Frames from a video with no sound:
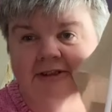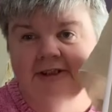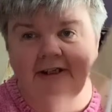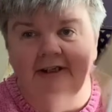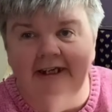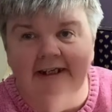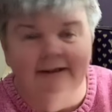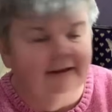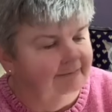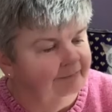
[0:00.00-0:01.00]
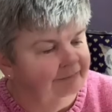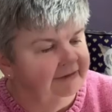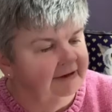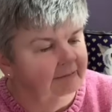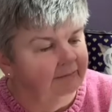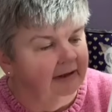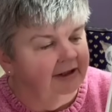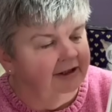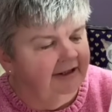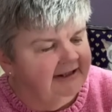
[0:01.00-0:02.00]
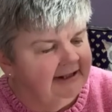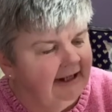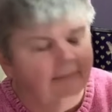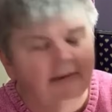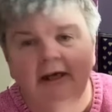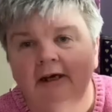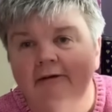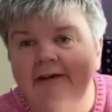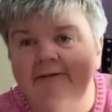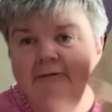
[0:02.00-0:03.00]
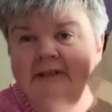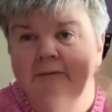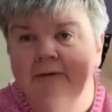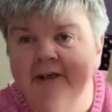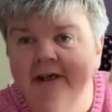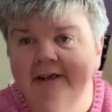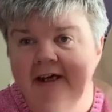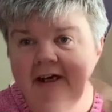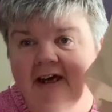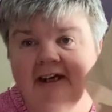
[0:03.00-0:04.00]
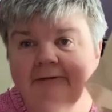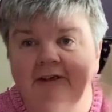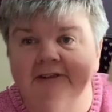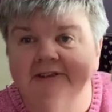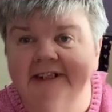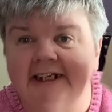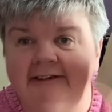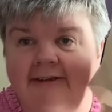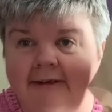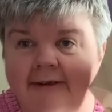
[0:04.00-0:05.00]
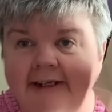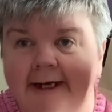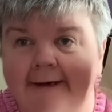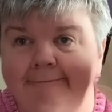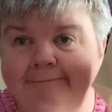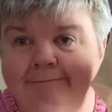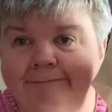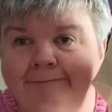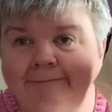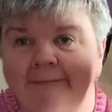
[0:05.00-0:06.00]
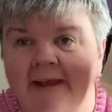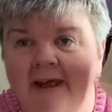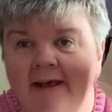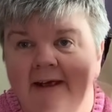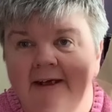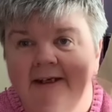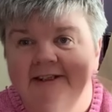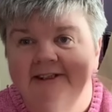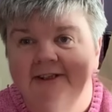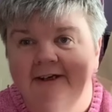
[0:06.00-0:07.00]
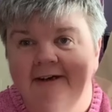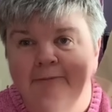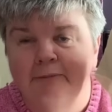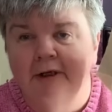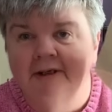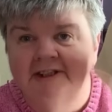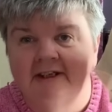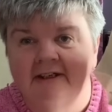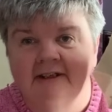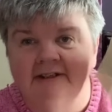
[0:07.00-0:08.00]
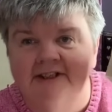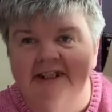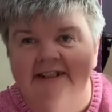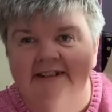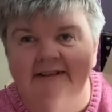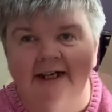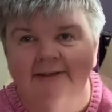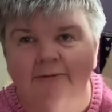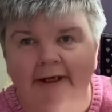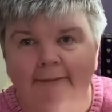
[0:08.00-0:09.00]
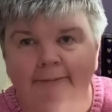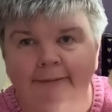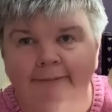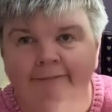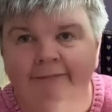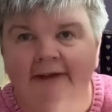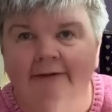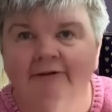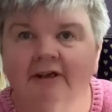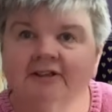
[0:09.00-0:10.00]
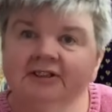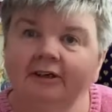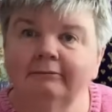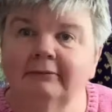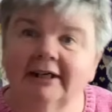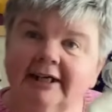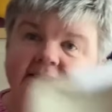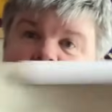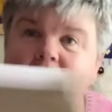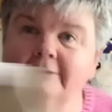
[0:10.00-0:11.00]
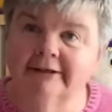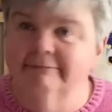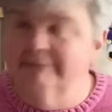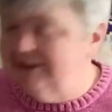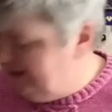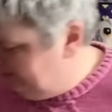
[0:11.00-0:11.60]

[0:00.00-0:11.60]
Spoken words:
her in my Q-snap, waiting for me to work on her, and I've not done anything on her yet. So I've brought her because she's the last whip that I've not shown. My light's going. My